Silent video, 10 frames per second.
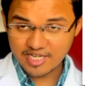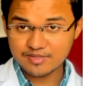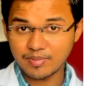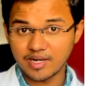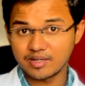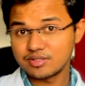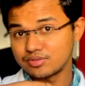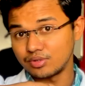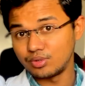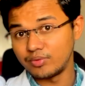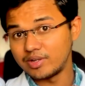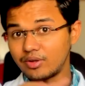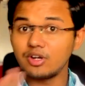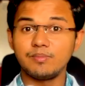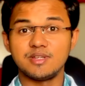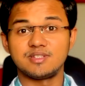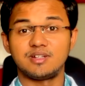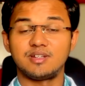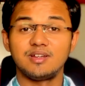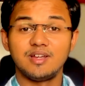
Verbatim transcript: edge part so you will not miss it